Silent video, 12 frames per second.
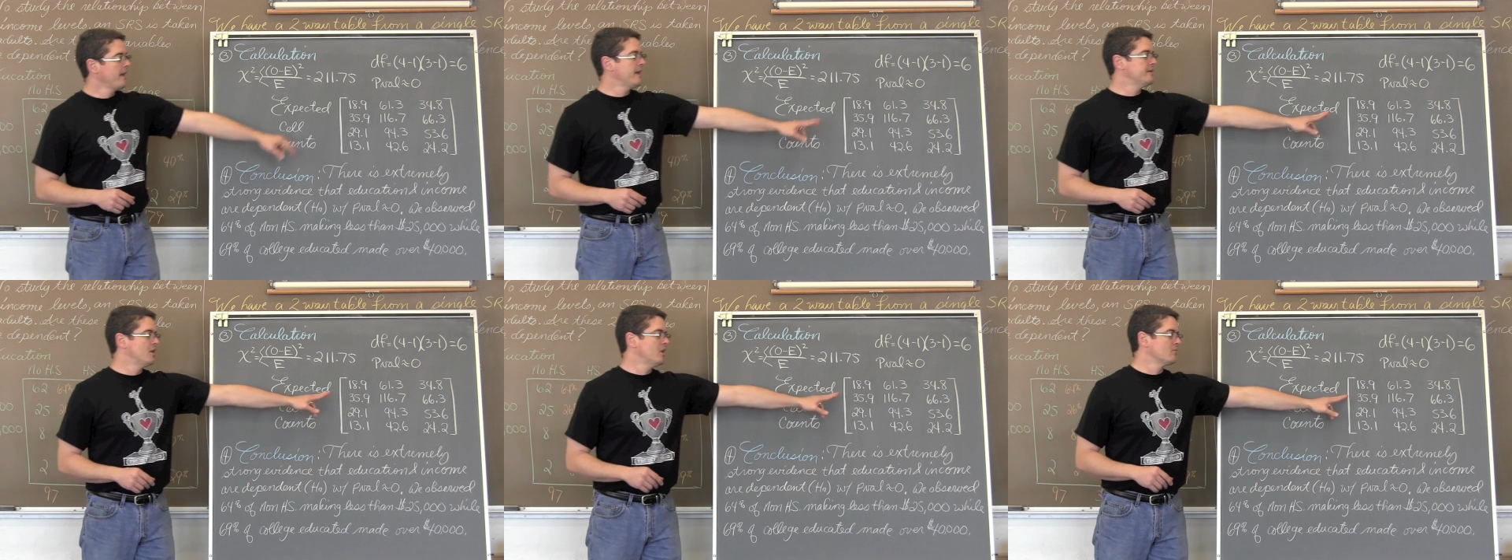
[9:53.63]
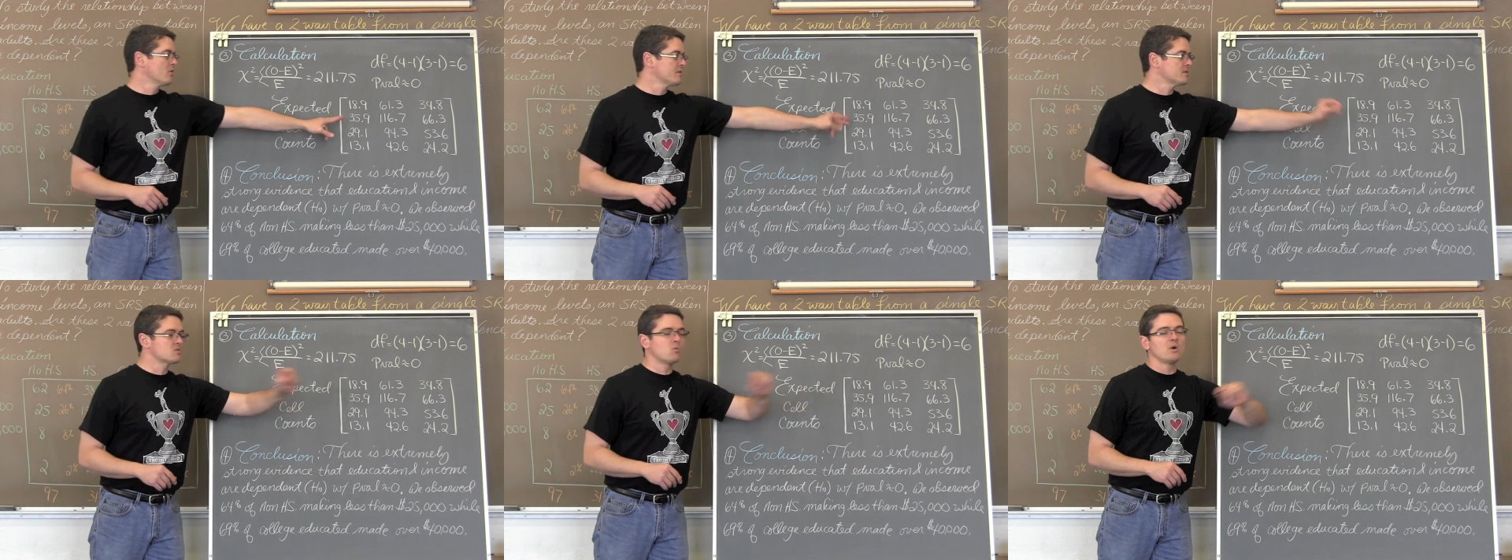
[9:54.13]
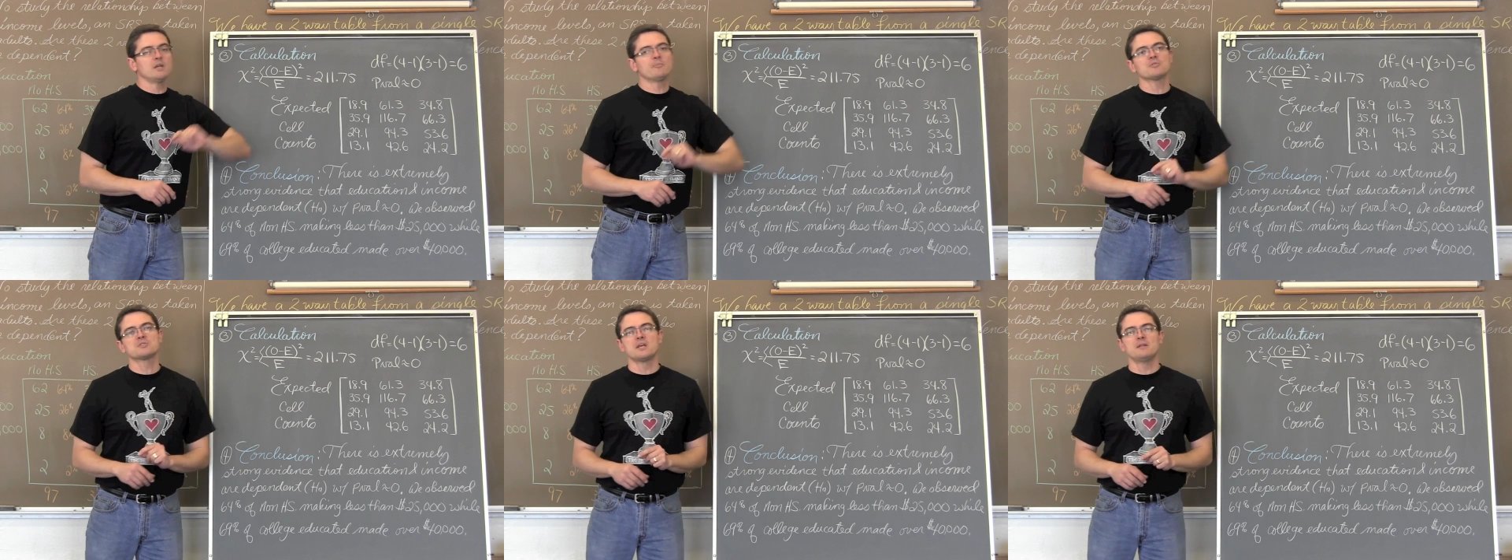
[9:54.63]
and no more than
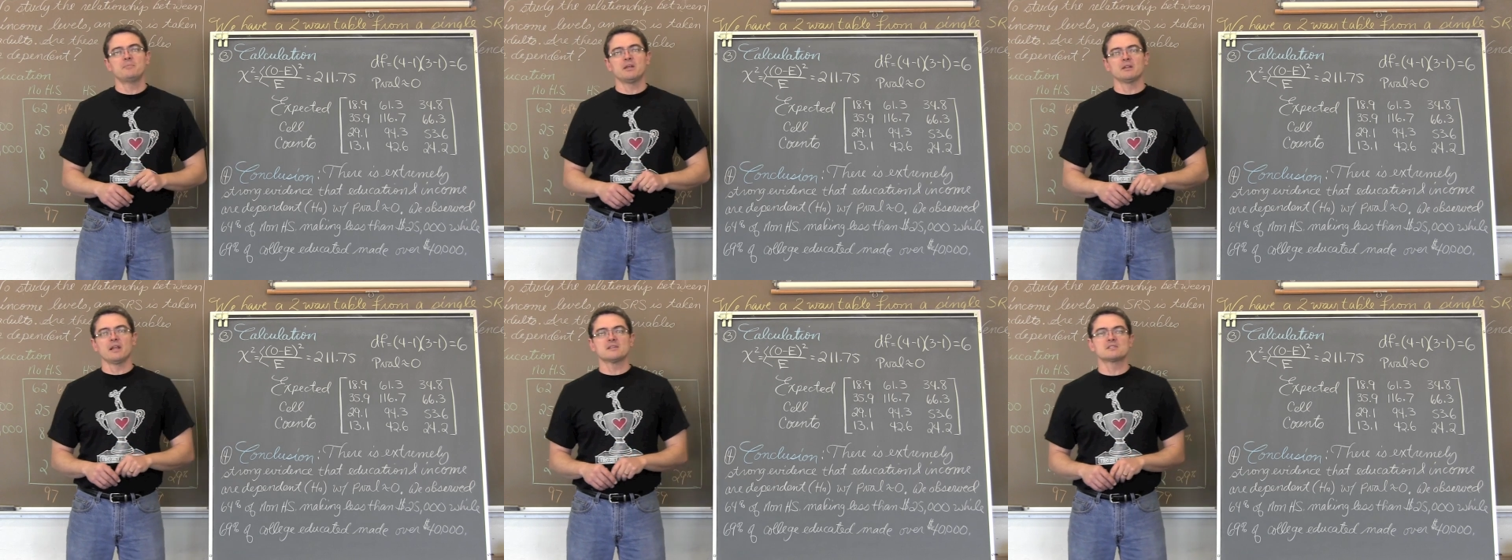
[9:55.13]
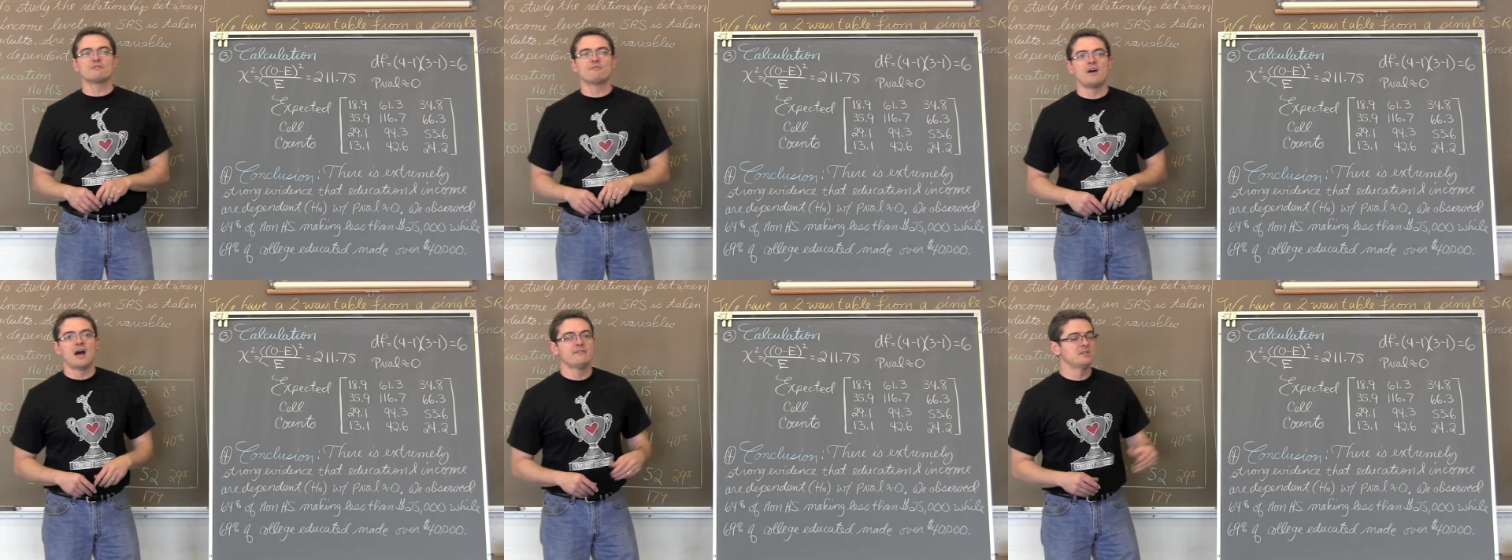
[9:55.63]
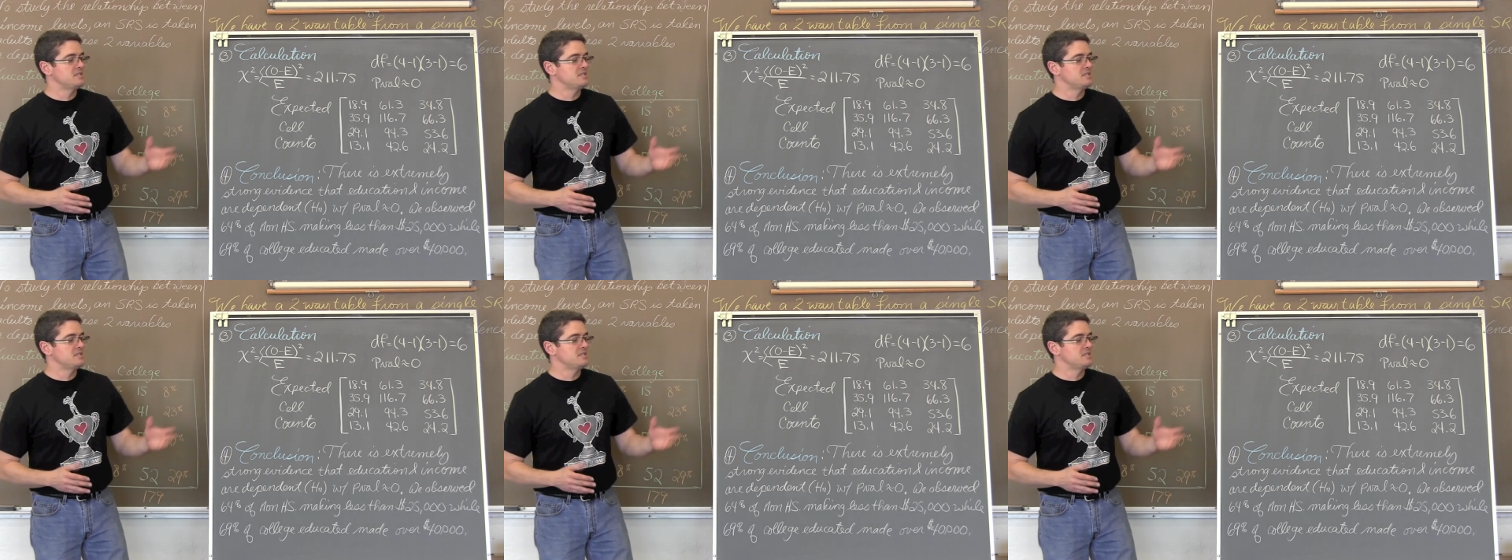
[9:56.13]
20% being less than 5.